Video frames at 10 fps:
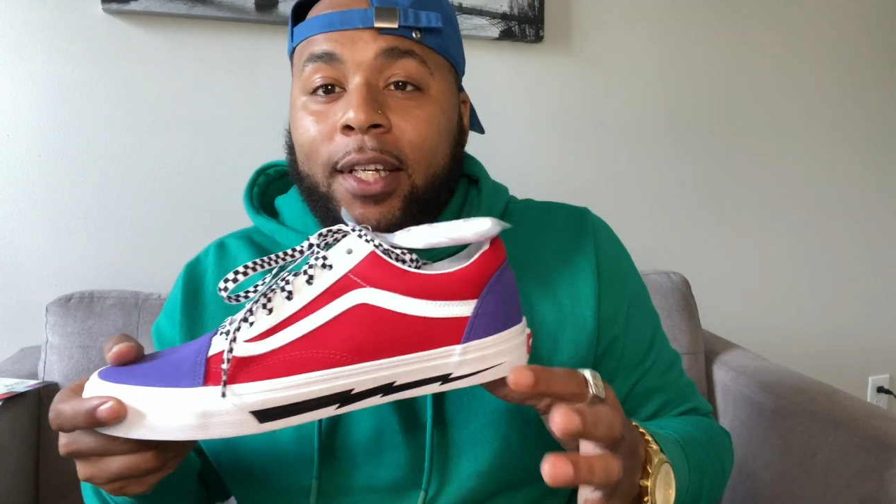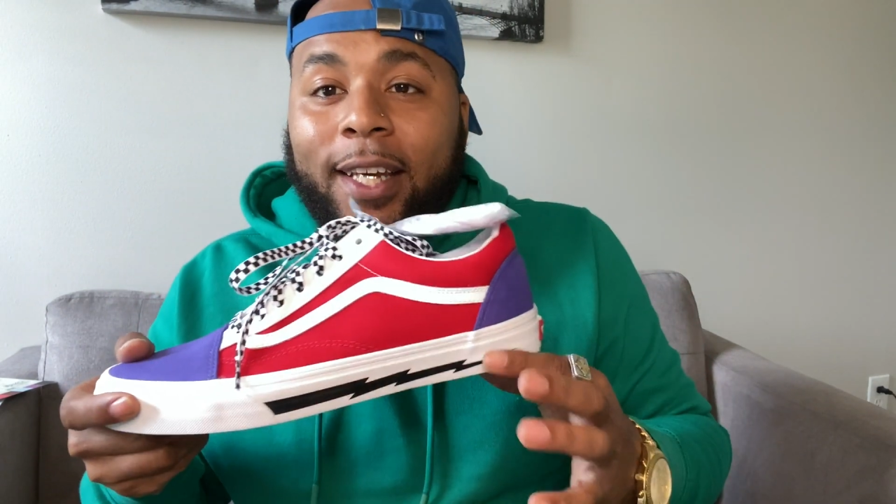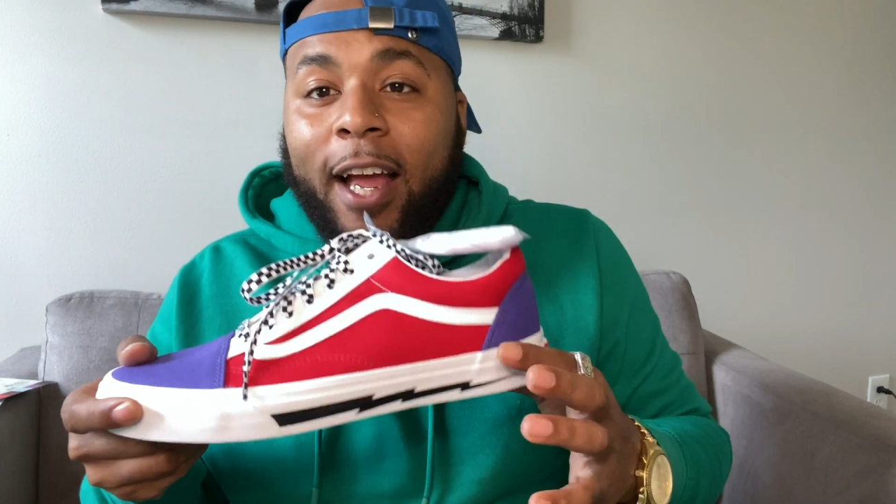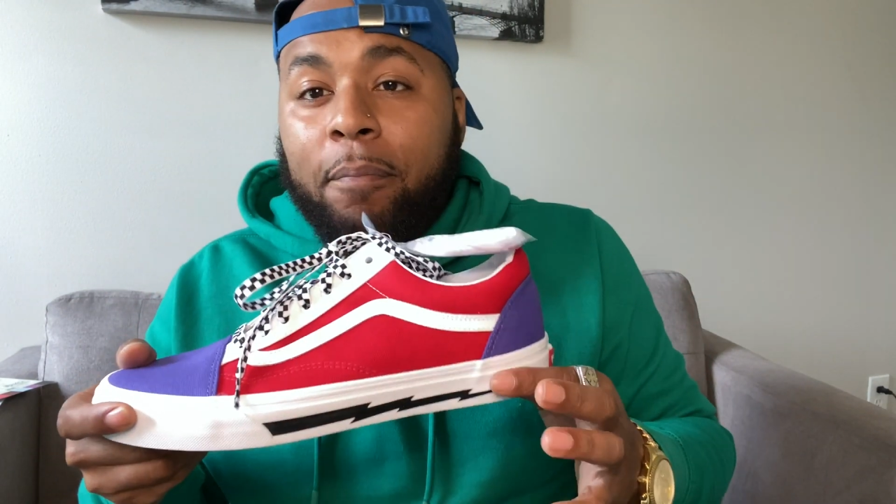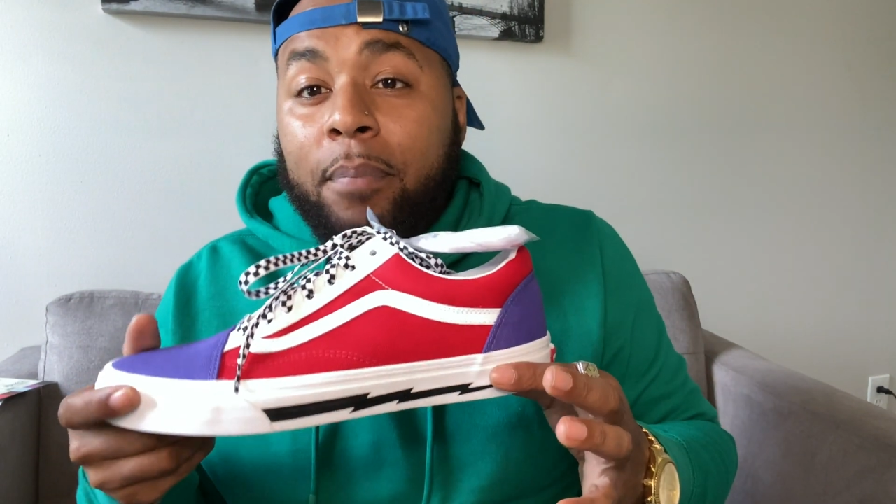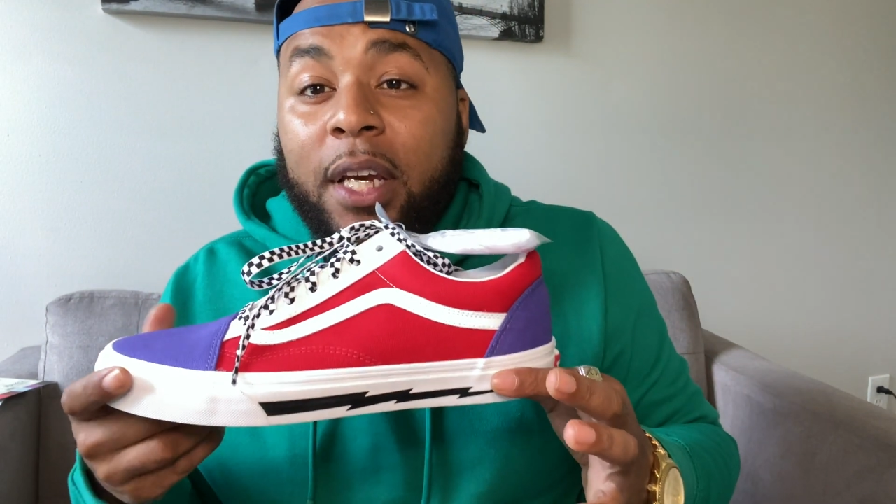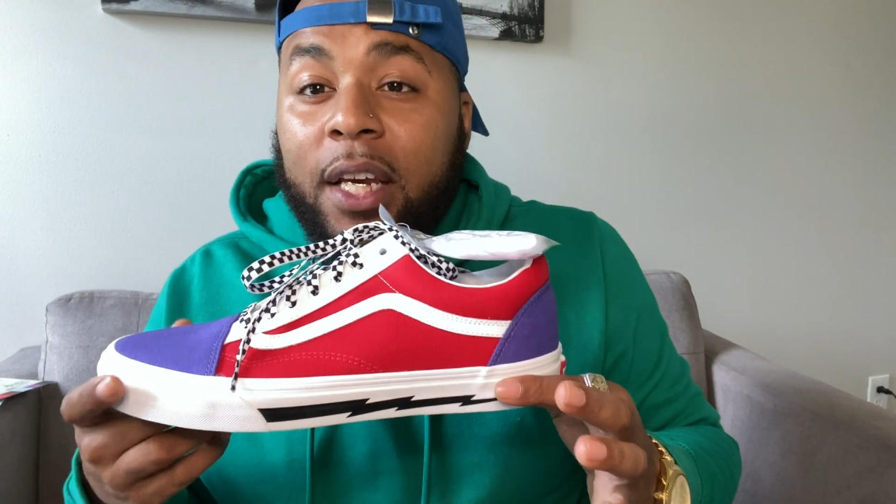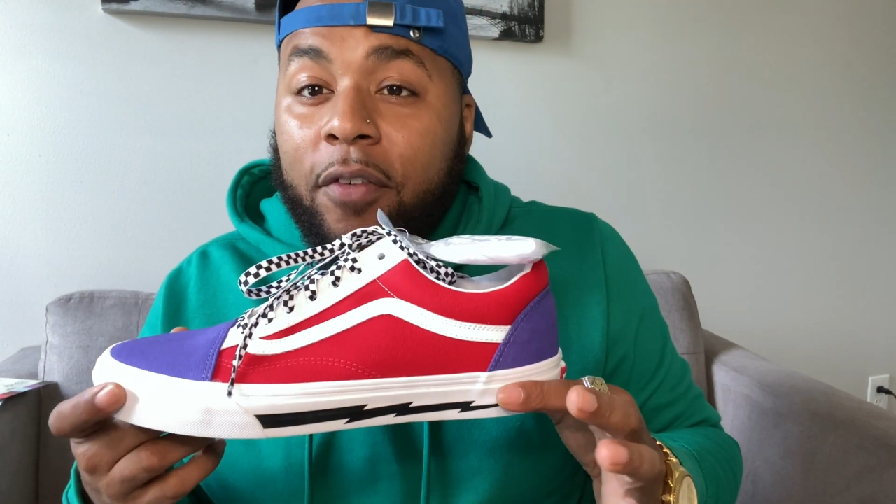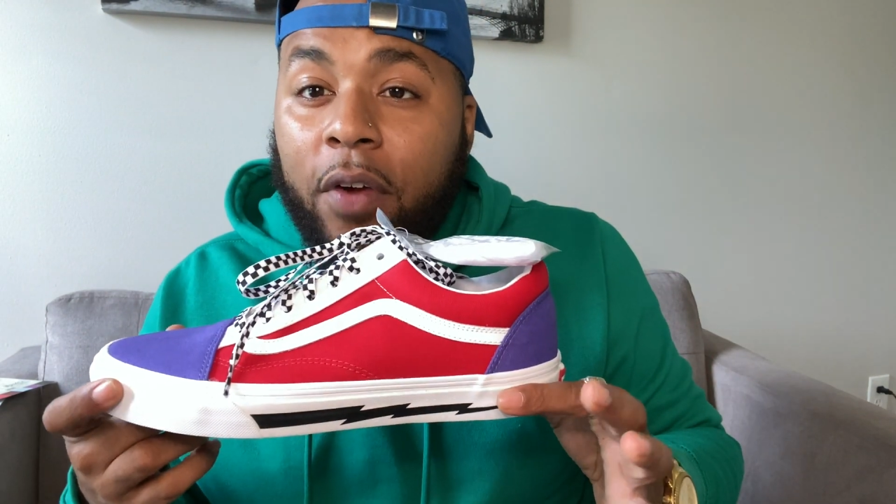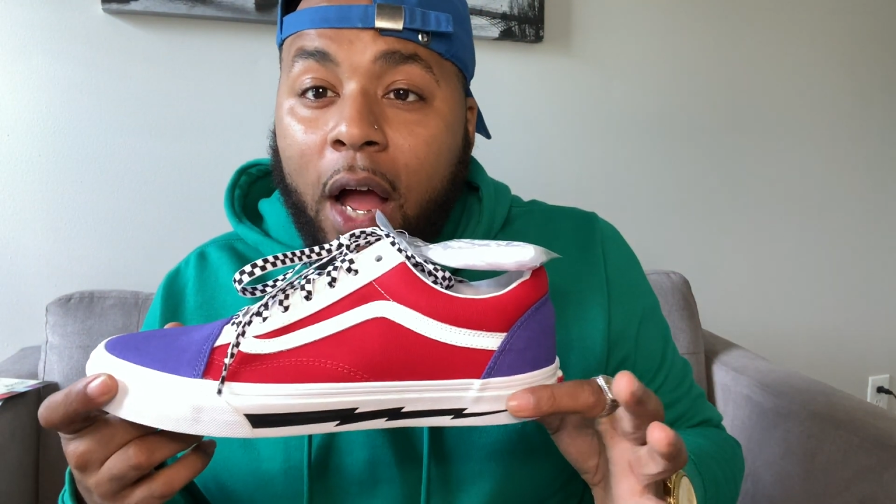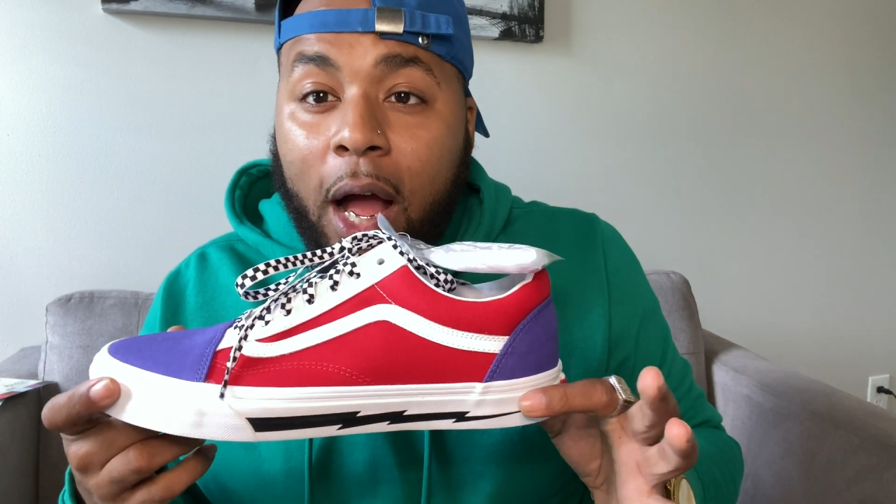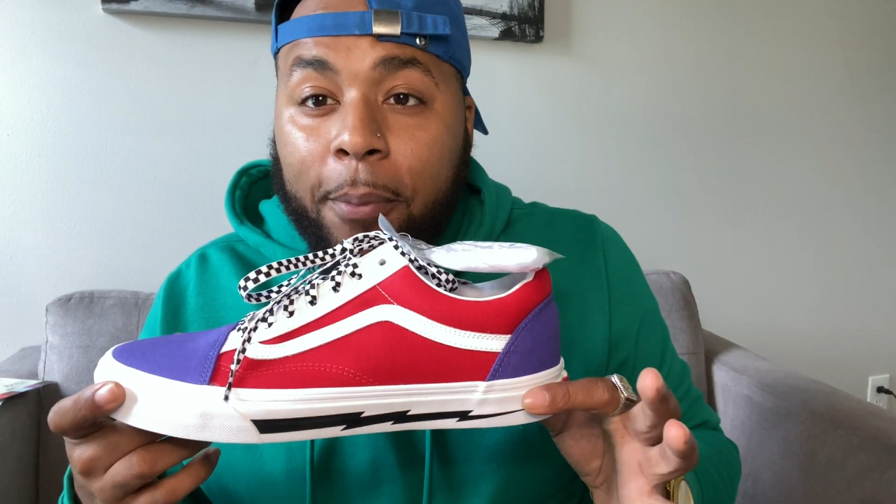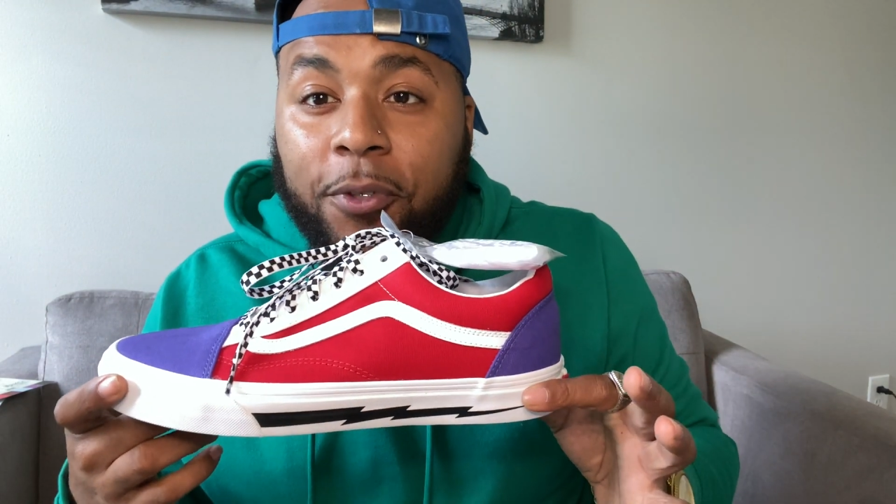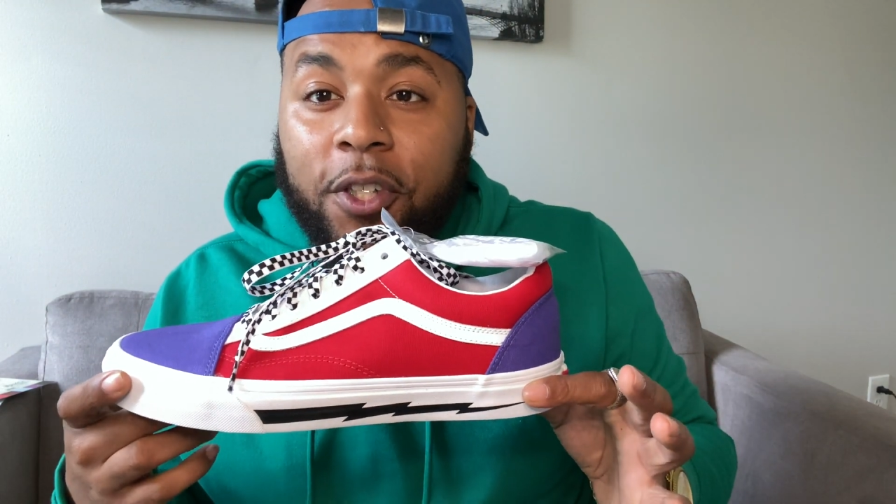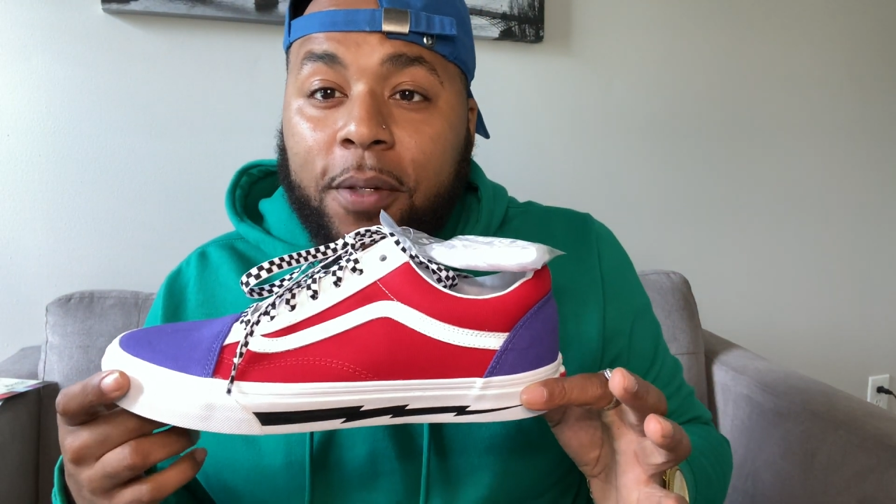They have many different
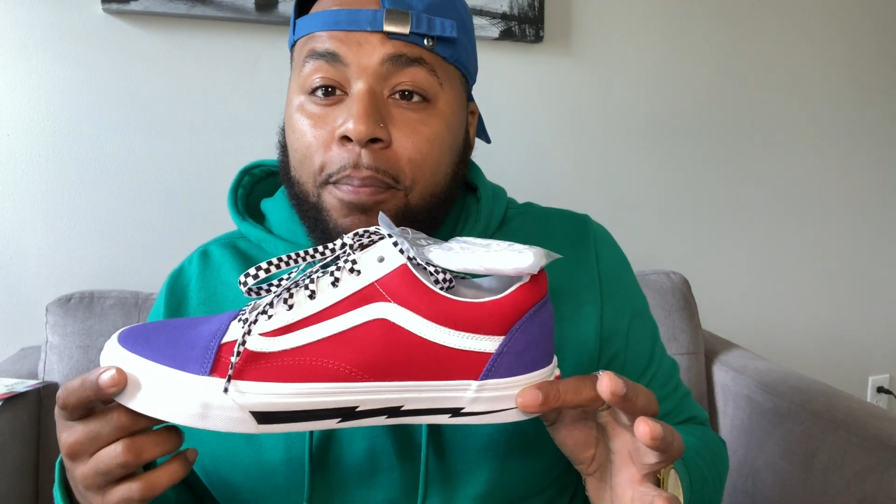options,